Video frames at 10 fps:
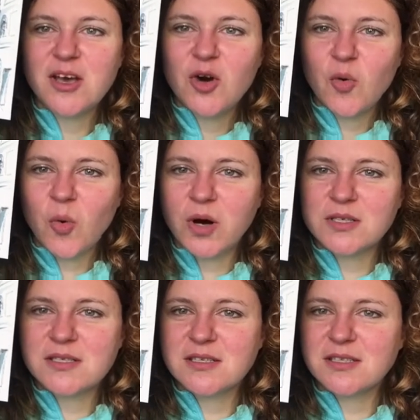
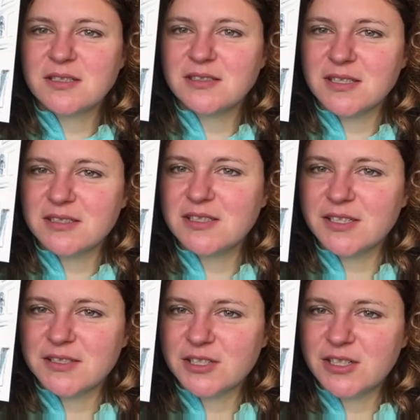was the
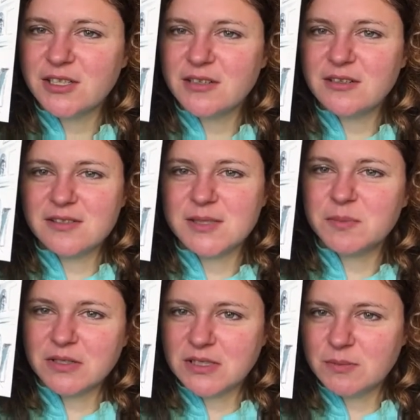theater
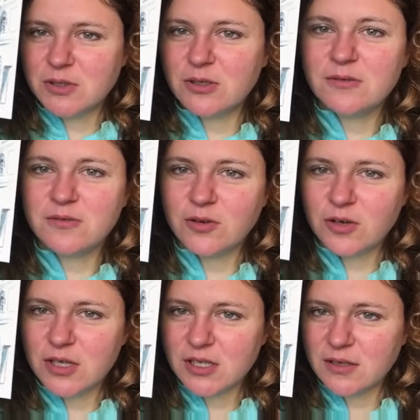responsible
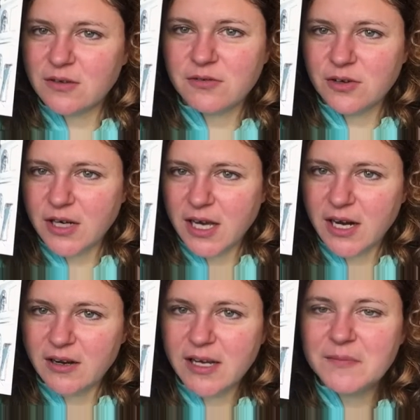for the
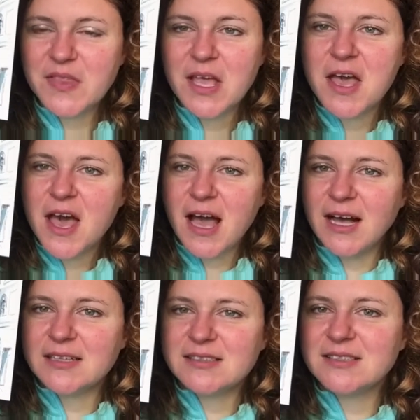area,
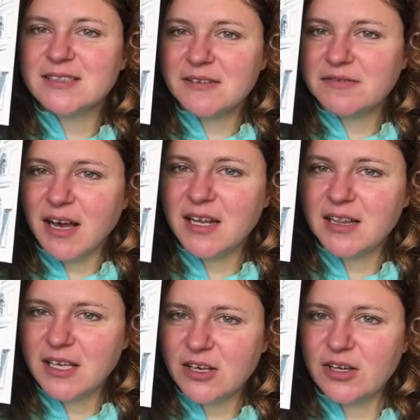and they
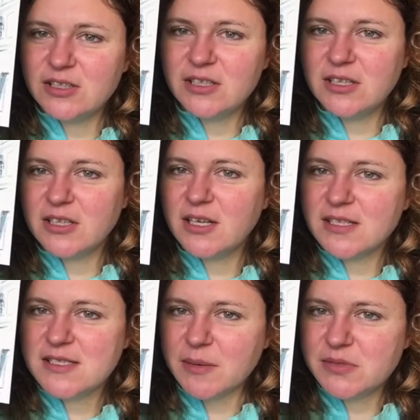finally got
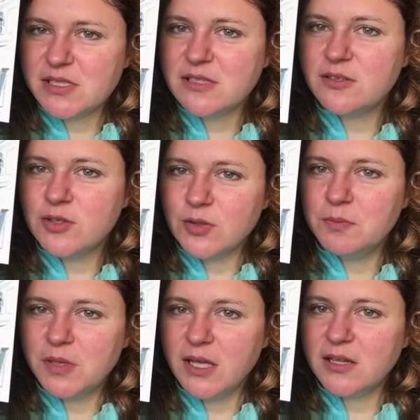accepted to
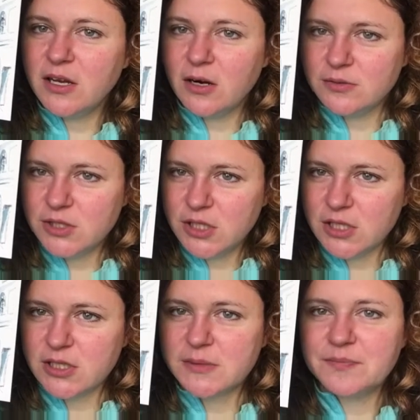build their own
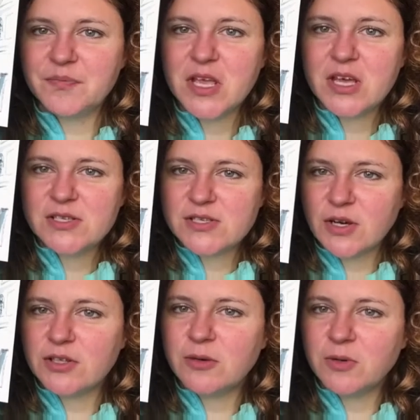theater.
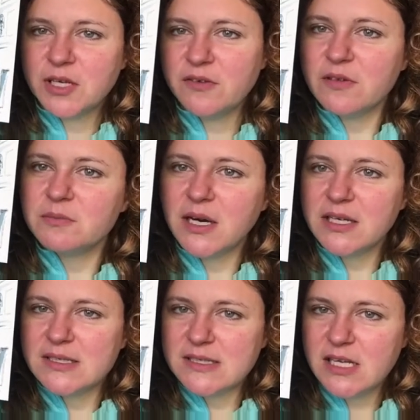So they were given by
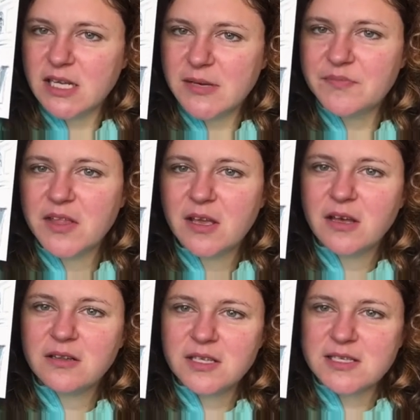the city
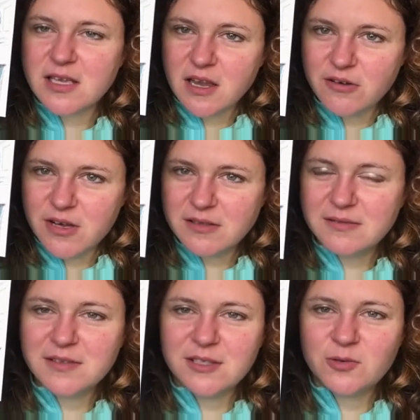this area there